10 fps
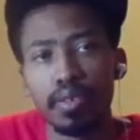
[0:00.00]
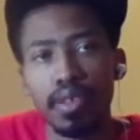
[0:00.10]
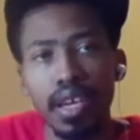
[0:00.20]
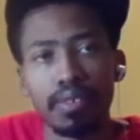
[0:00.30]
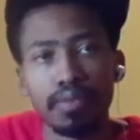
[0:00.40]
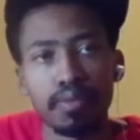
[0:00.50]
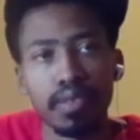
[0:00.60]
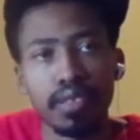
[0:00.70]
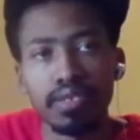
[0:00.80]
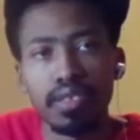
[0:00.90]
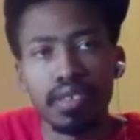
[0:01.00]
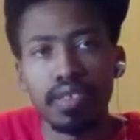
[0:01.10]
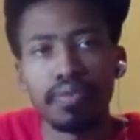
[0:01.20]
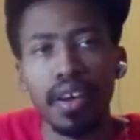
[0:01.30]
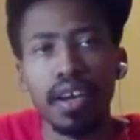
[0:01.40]
not necessarily to
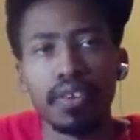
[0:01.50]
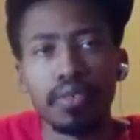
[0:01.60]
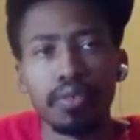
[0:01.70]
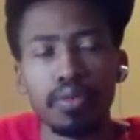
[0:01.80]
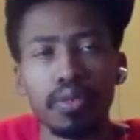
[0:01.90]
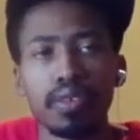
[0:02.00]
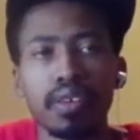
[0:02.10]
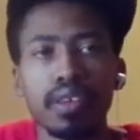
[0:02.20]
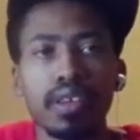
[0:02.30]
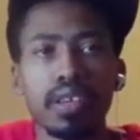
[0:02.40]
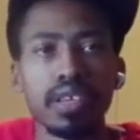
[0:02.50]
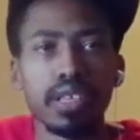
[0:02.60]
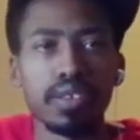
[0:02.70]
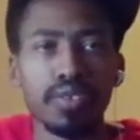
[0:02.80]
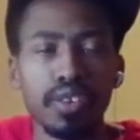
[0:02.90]
fire you or
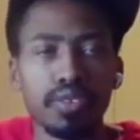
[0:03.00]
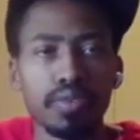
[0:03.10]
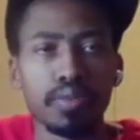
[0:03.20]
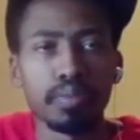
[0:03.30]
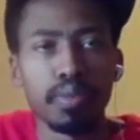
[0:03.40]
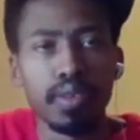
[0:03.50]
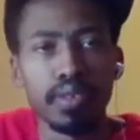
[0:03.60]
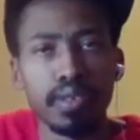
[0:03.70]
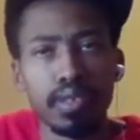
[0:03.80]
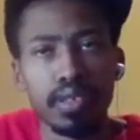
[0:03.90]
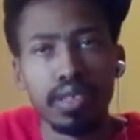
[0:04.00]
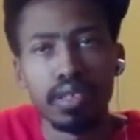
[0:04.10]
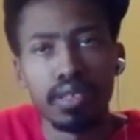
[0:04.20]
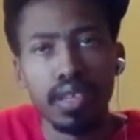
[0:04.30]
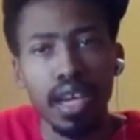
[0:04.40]
get rid of you, but
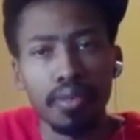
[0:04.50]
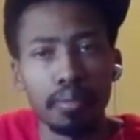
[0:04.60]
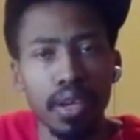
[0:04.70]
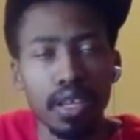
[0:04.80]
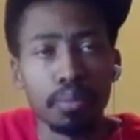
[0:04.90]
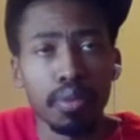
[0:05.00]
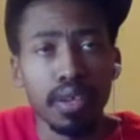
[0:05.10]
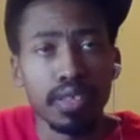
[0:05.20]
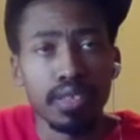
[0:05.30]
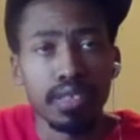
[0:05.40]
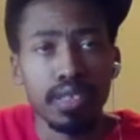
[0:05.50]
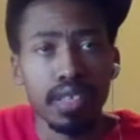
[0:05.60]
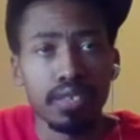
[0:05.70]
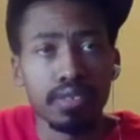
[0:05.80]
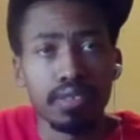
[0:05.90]
to have a backup plan just in
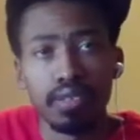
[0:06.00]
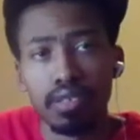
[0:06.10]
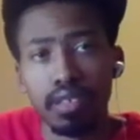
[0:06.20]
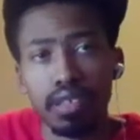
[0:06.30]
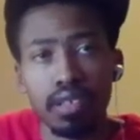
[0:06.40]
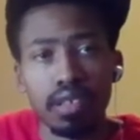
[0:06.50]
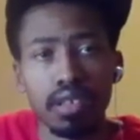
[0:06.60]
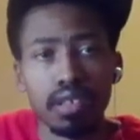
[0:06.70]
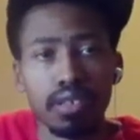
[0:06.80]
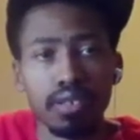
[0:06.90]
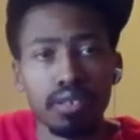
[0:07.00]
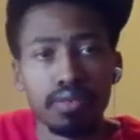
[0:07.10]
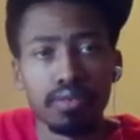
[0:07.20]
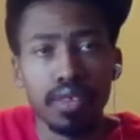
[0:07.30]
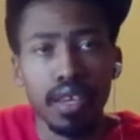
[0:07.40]
case, you
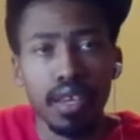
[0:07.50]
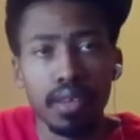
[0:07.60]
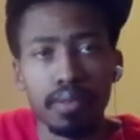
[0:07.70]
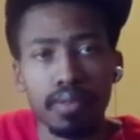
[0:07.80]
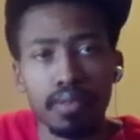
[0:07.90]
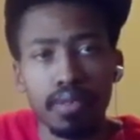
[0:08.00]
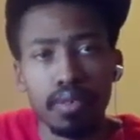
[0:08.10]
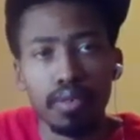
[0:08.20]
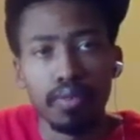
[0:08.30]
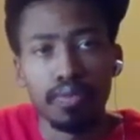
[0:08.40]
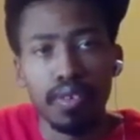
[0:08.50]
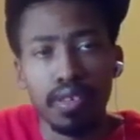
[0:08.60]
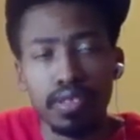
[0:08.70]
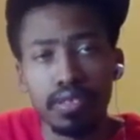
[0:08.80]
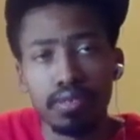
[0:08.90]
can't,
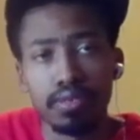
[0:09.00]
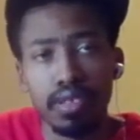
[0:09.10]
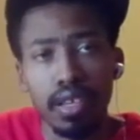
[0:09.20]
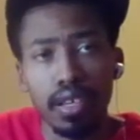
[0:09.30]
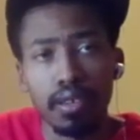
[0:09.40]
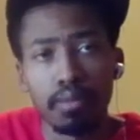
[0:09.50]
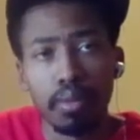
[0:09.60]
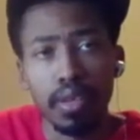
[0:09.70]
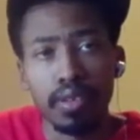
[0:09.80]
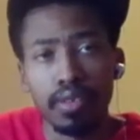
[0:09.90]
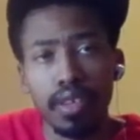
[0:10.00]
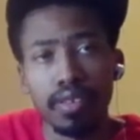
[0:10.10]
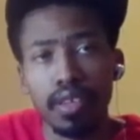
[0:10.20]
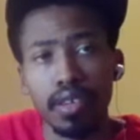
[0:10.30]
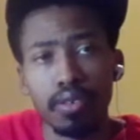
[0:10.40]
function or you can't make it that
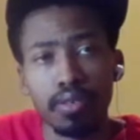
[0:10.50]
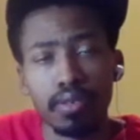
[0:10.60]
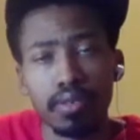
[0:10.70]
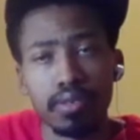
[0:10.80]
day or,